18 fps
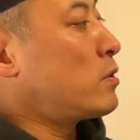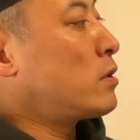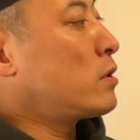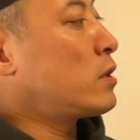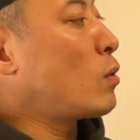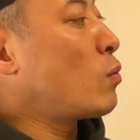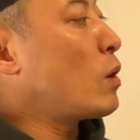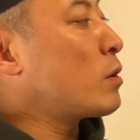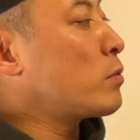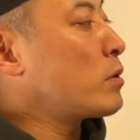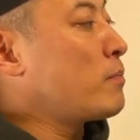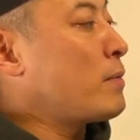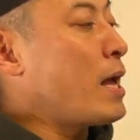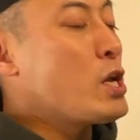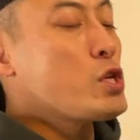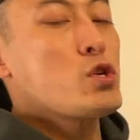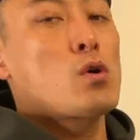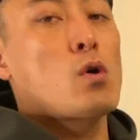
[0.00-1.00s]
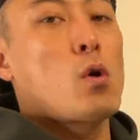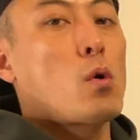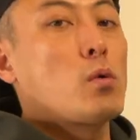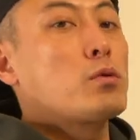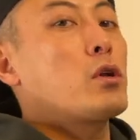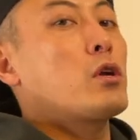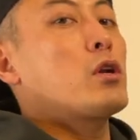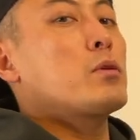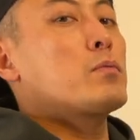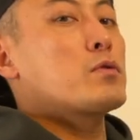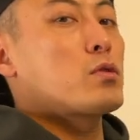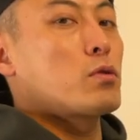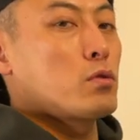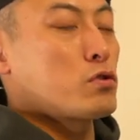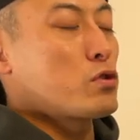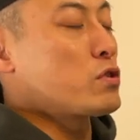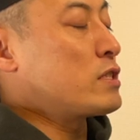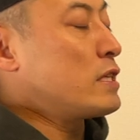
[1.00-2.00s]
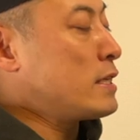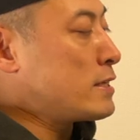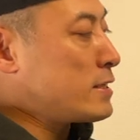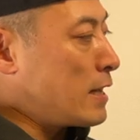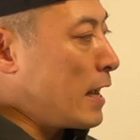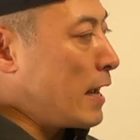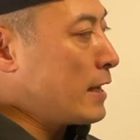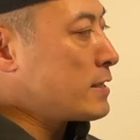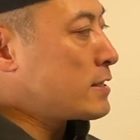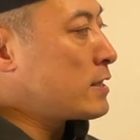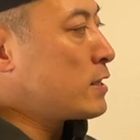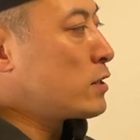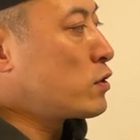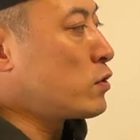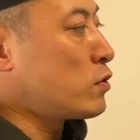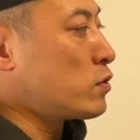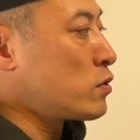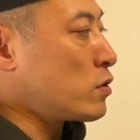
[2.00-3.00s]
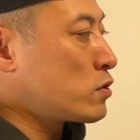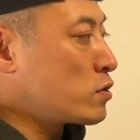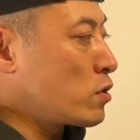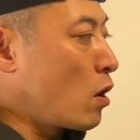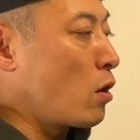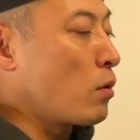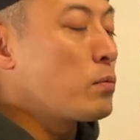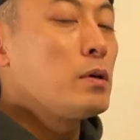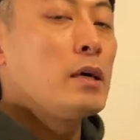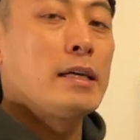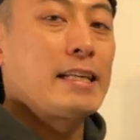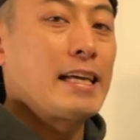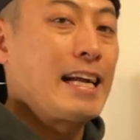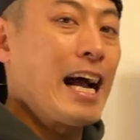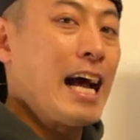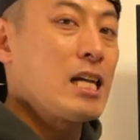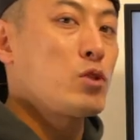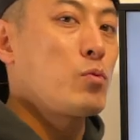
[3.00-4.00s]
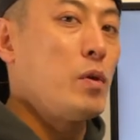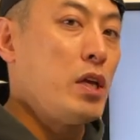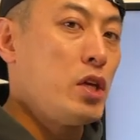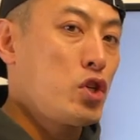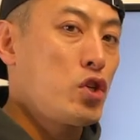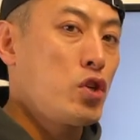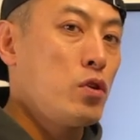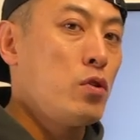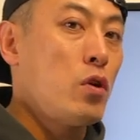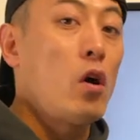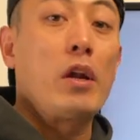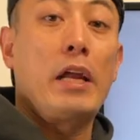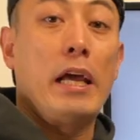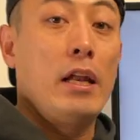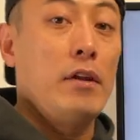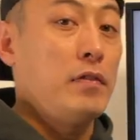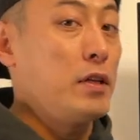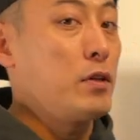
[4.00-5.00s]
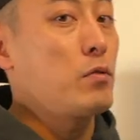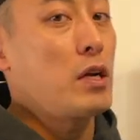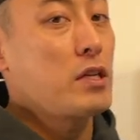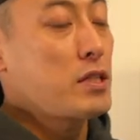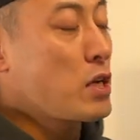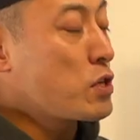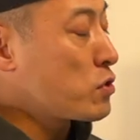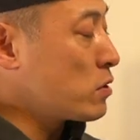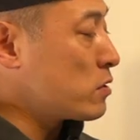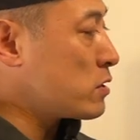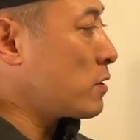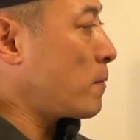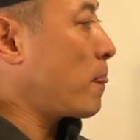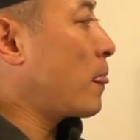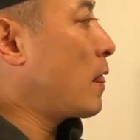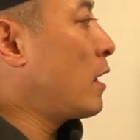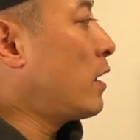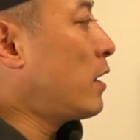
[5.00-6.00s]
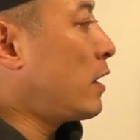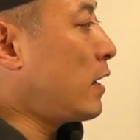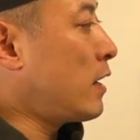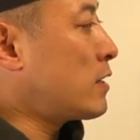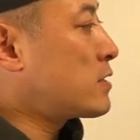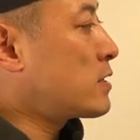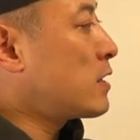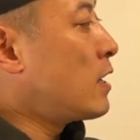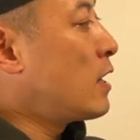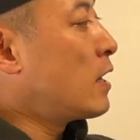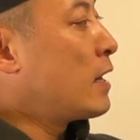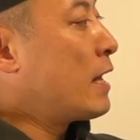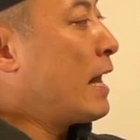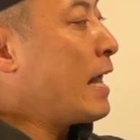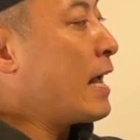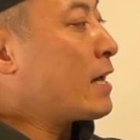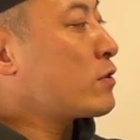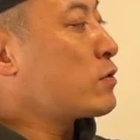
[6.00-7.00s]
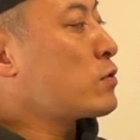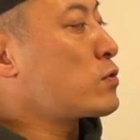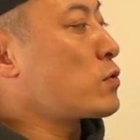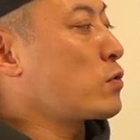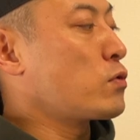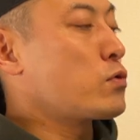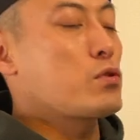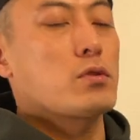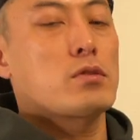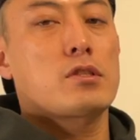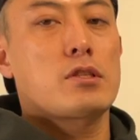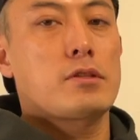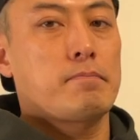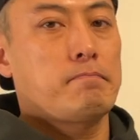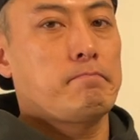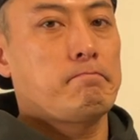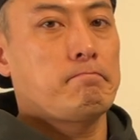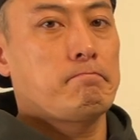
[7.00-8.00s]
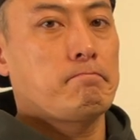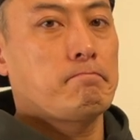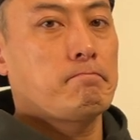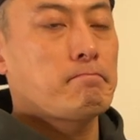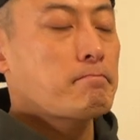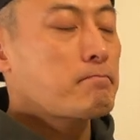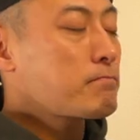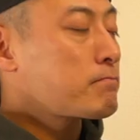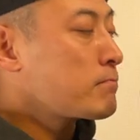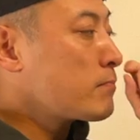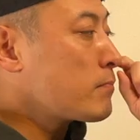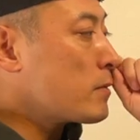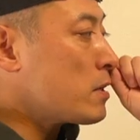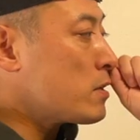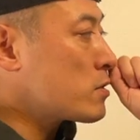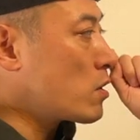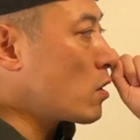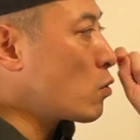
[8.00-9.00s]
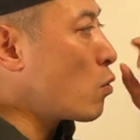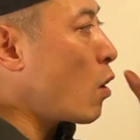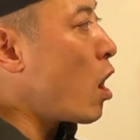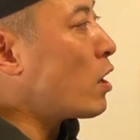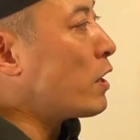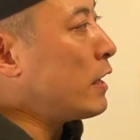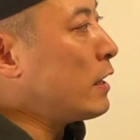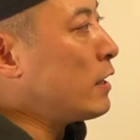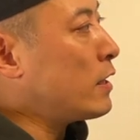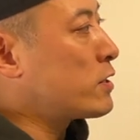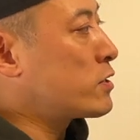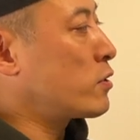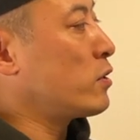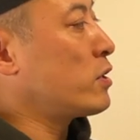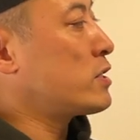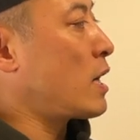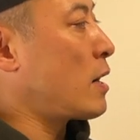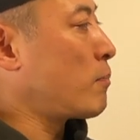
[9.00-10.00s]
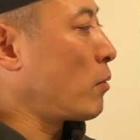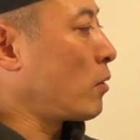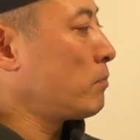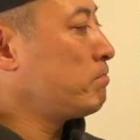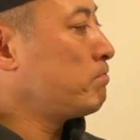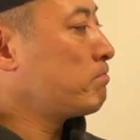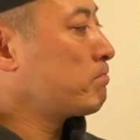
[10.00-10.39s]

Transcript: Then one of the major alternative solutions these days to solve the gas fee issue on NFT transactions is layer 2 solutions. So Ronin is a good example.